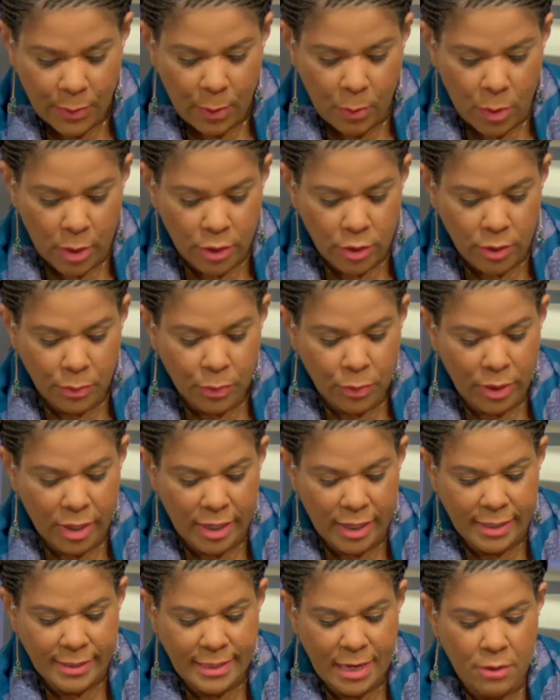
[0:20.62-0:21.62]
want you to break
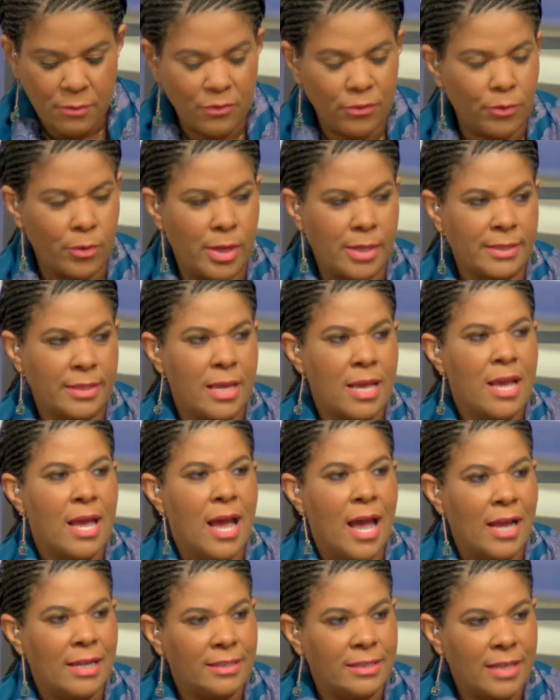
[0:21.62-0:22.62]
it down for us
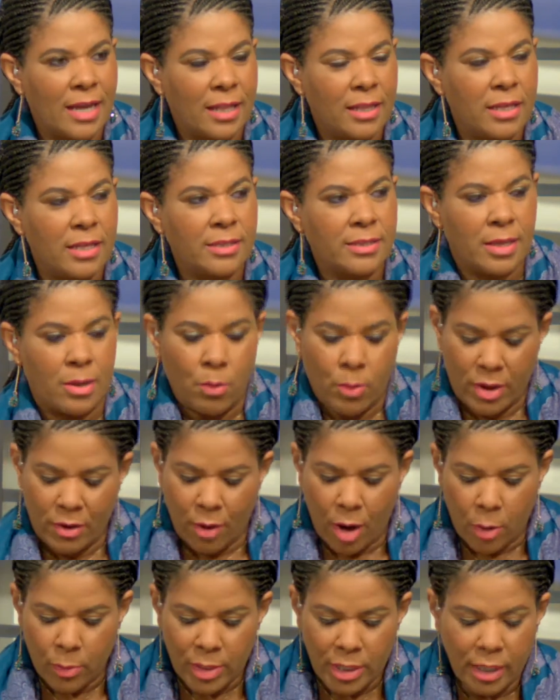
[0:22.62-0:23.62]
and tell us,
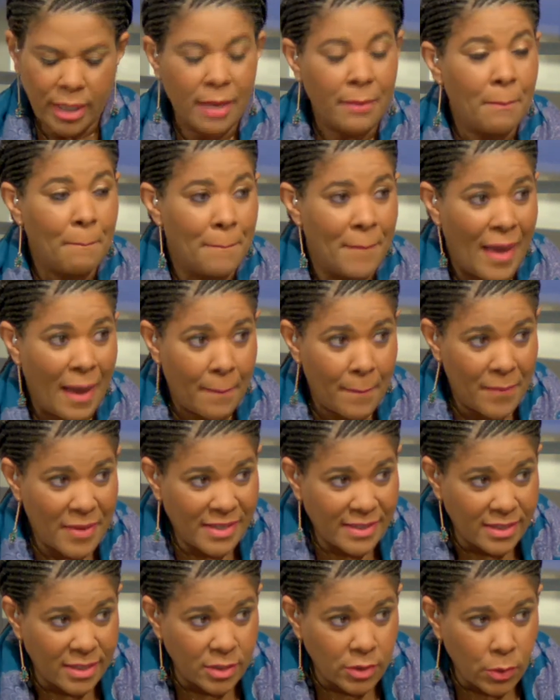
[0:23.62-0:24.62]
are we looking at
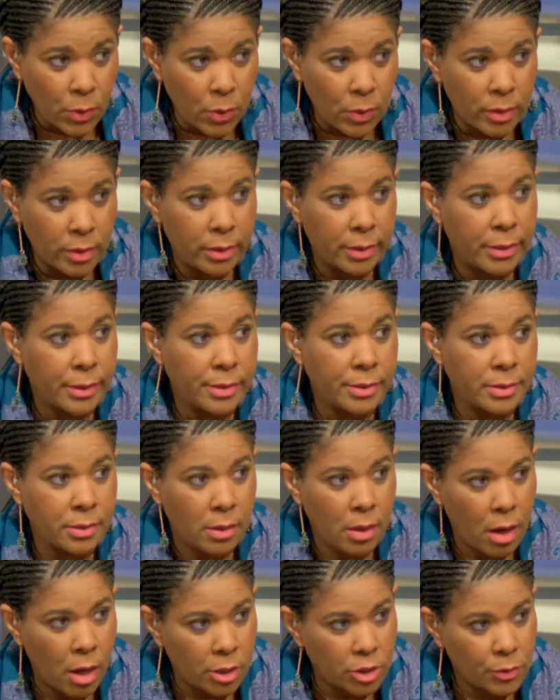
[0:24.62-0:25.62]
business owners,
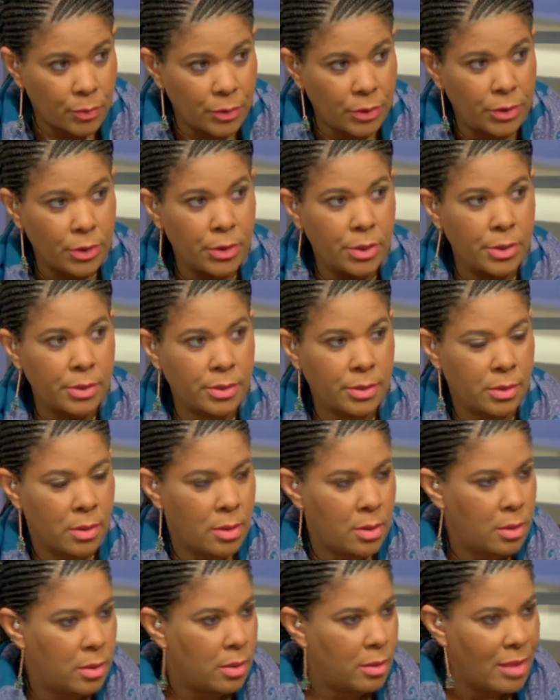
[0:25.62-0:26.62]
entrepreneurs,
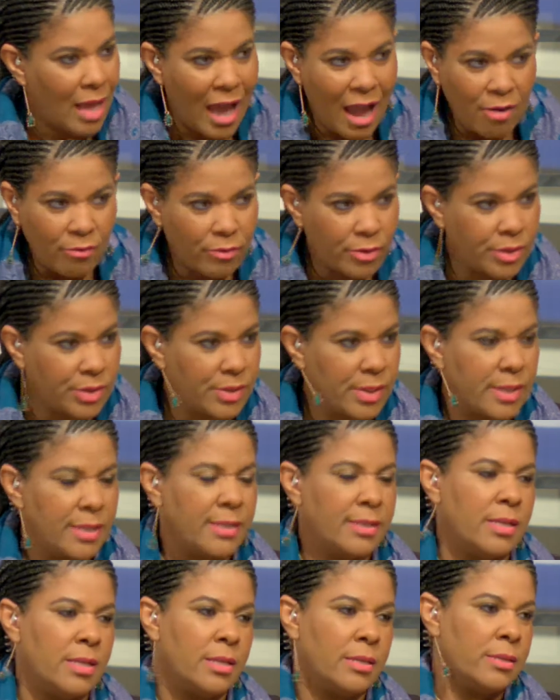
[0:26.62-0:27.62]
average
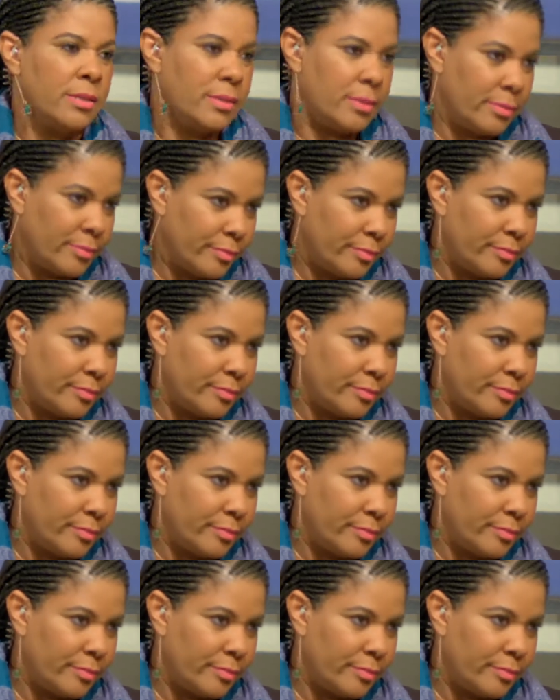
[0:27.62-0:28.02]
citizens?